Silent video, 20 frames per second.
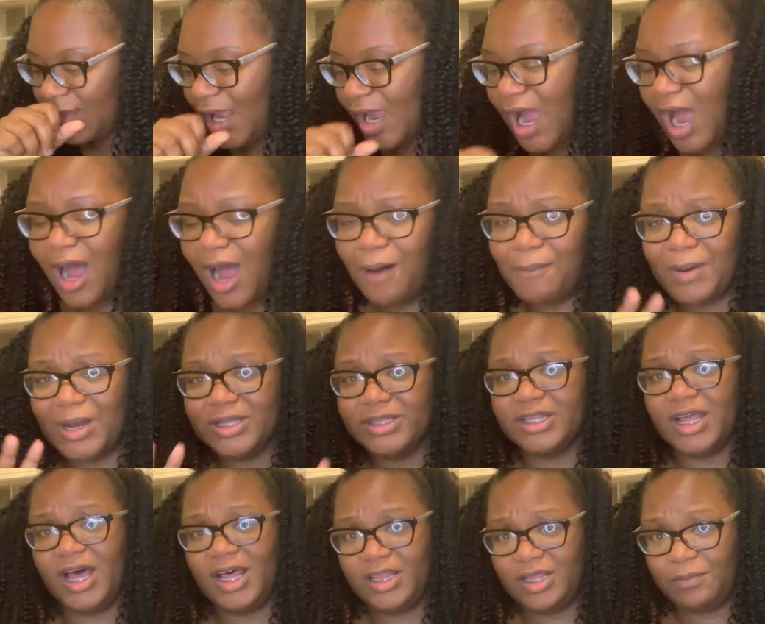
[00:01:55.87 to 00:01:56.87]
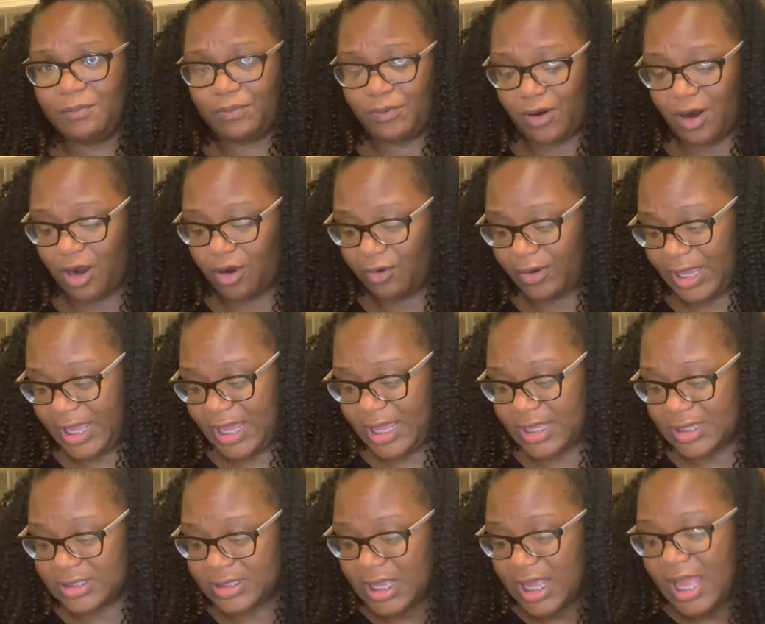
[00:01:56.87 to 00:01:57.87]
Another pro
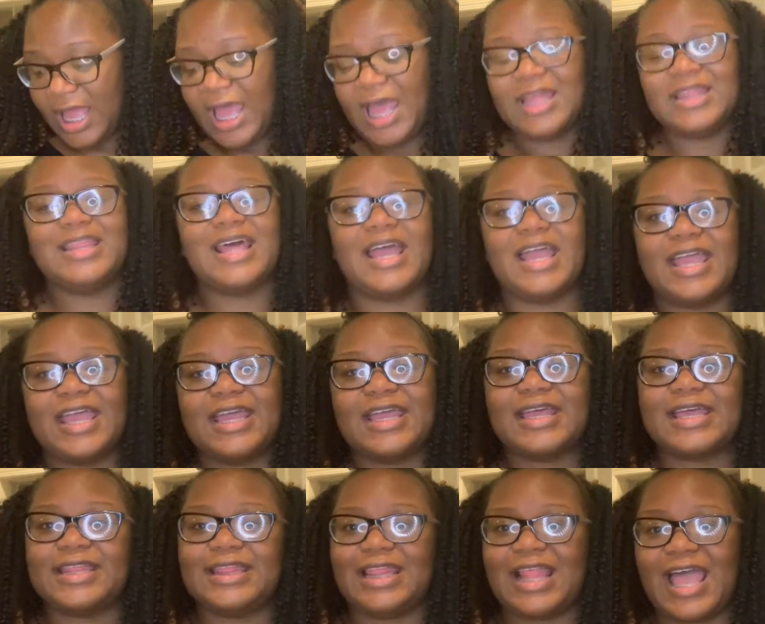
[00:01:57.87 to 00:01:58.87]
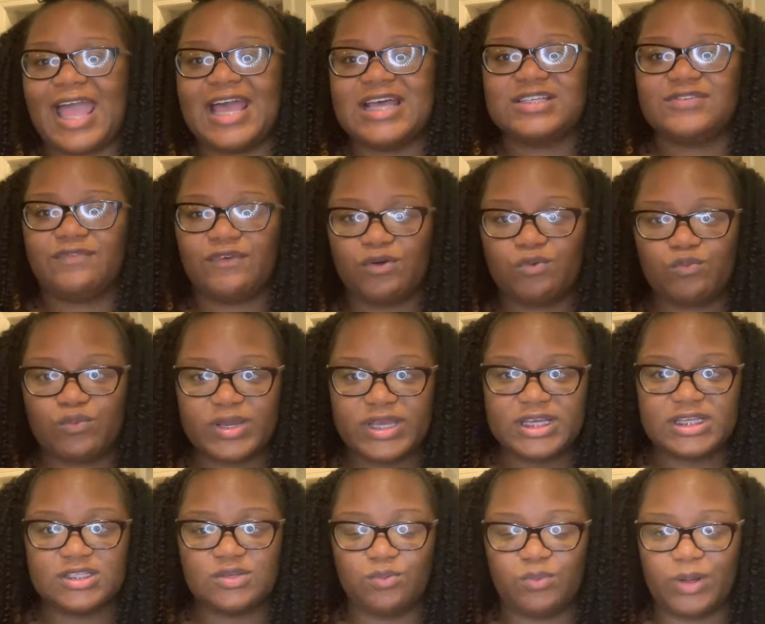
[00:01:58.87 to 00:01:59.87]
is that it can last for
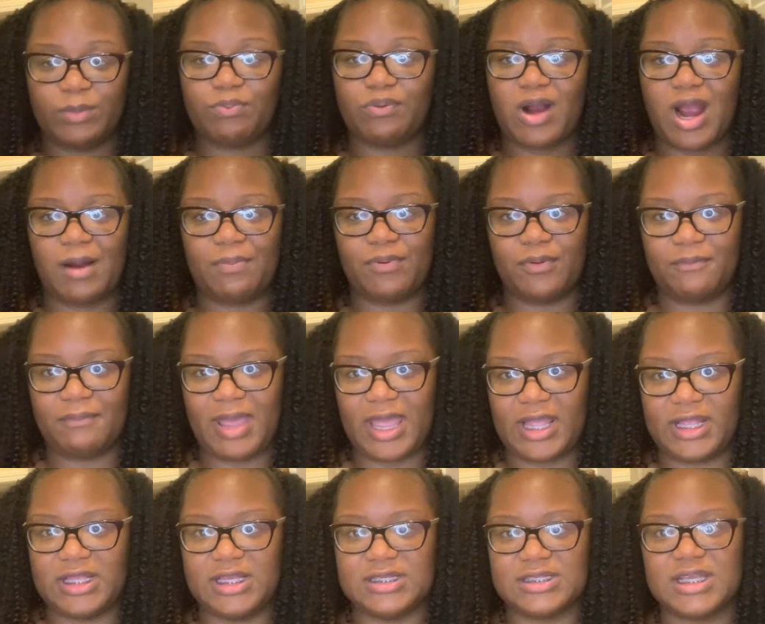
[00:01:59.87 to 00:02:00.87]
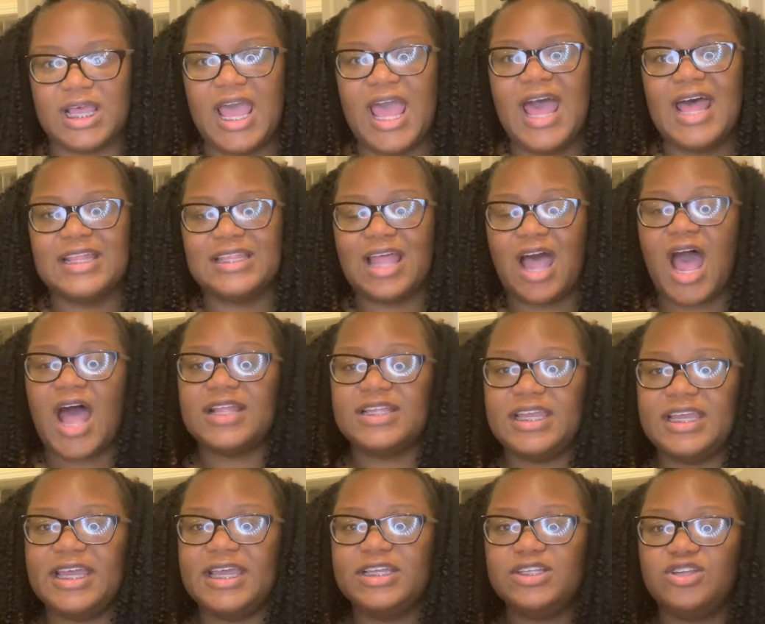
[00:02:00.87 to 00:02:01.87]
weeks with proper maintenance. Now, I
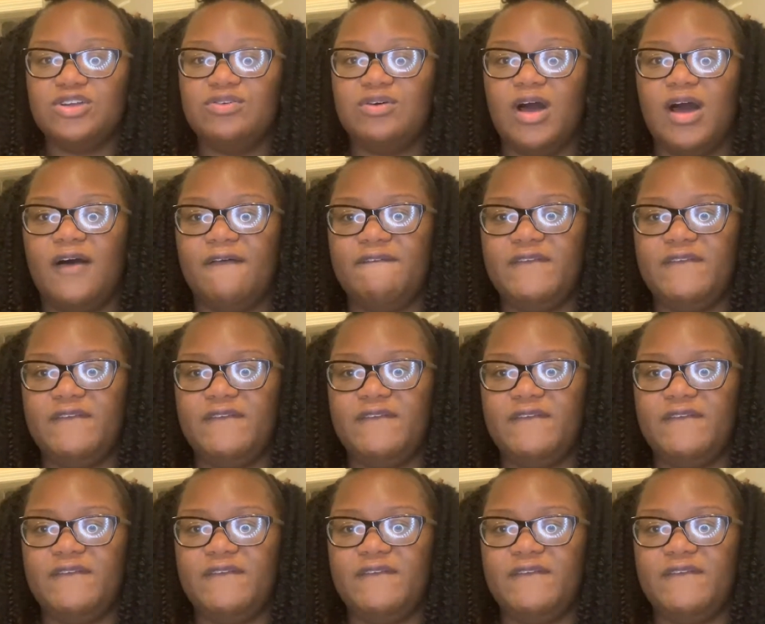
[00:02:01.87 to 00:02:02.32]
did do a